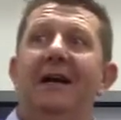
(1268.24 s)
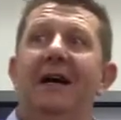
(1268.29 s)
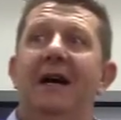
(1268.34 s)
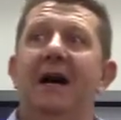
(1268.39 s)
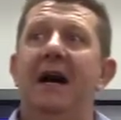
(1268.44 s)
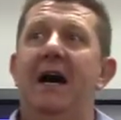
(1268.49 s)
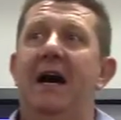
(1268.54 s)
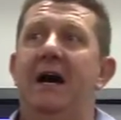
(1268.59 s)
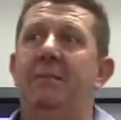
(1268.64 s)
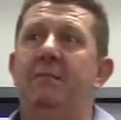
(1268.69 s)

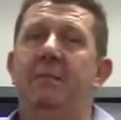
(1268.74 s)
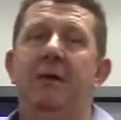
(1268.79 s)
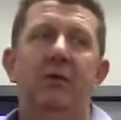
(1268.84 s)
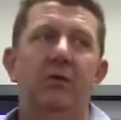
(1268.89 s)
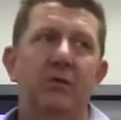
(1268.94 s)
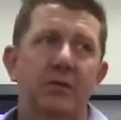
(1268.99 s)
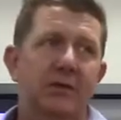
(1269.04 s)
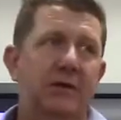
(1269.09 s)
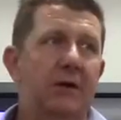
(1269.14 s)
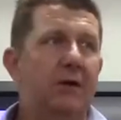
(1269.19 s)
but
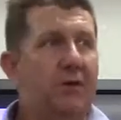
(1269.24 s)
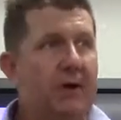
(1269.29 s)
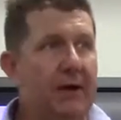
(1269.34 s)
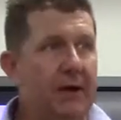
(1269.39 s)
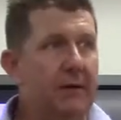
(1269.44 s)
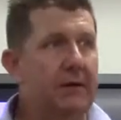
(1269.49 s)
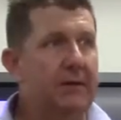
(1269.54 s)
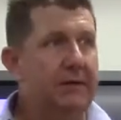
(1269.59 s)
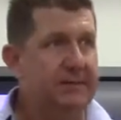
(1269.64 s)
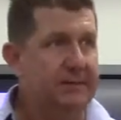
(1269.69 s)
also
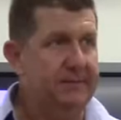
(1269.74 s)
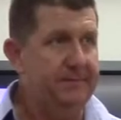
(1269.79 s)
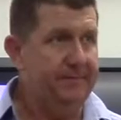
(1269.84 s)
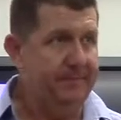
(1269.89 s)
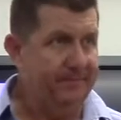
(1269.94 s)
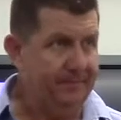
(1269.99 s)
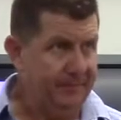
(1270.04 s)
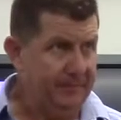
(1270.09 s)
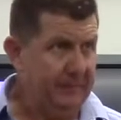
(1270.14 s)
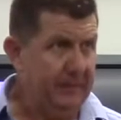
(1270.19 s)
around us,
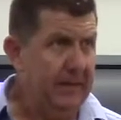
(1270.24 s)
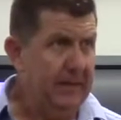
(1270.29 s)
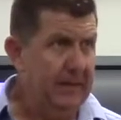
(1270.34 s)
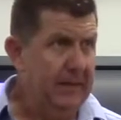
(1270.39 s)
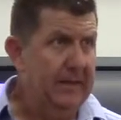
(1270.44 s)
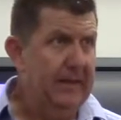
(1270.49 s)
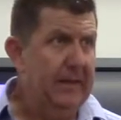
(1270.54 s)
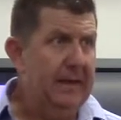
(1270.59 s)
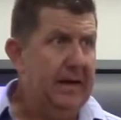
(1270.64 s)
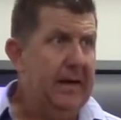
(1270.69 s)

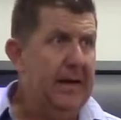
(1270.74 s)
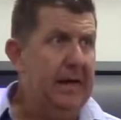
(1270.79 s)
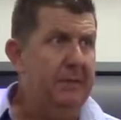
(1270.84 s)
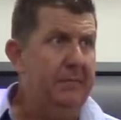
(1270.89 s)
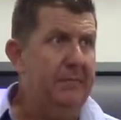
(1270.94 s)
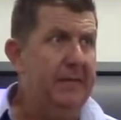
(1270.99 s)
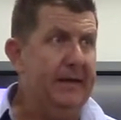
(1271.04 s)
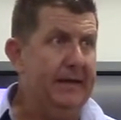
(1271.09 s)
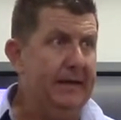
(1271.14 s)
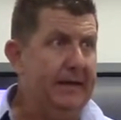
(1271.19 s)

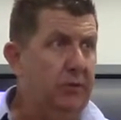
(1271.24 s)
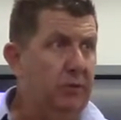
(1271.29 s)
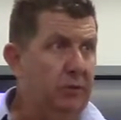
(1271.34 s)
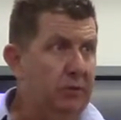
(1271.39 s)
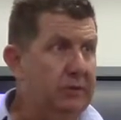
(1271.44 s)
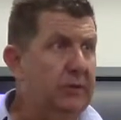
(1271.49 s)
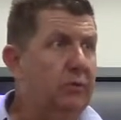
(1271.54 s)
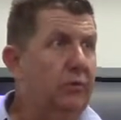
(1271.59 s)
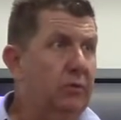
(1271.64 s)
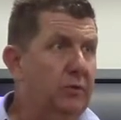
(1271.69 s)
that can
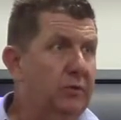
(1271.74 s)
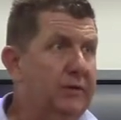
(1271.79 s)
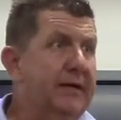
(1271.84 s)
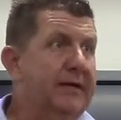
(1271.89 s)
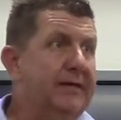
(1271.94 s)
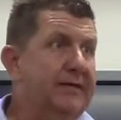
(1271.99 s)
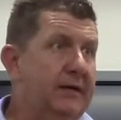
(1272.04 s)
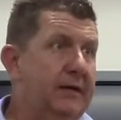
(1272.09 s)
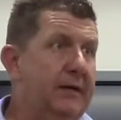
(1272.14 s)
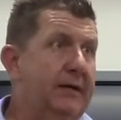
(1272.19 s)
also cause
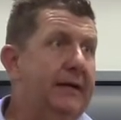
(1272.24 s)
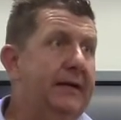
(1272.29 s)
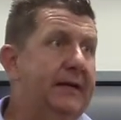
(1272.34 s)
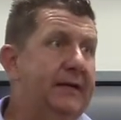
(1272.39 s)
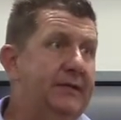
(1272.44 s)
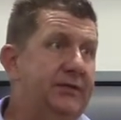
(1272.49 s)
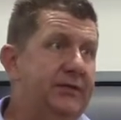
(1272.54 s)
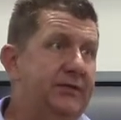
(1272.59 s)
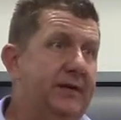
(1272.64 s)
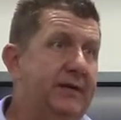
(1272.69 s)
anxiety
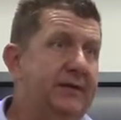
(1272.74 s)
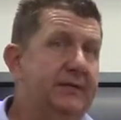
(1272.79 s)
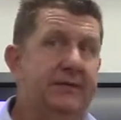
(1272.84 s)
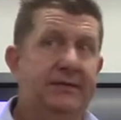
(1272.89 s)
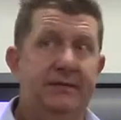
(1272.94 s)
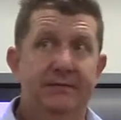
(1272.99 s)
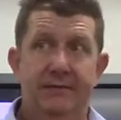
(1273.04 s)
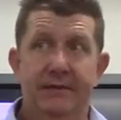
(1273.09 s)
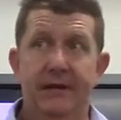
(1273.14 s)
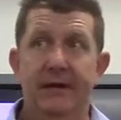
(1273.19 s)
and stress
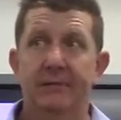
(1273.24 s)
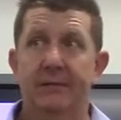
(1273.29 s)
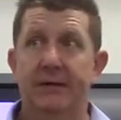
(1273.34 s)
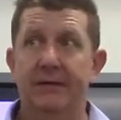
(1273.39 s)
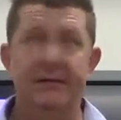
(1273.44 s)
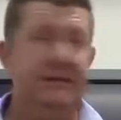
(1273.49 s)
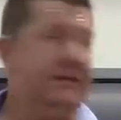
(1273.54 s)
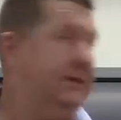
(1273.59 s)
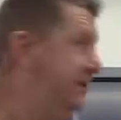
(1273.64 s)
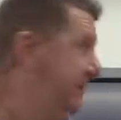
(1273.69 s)
amongst us.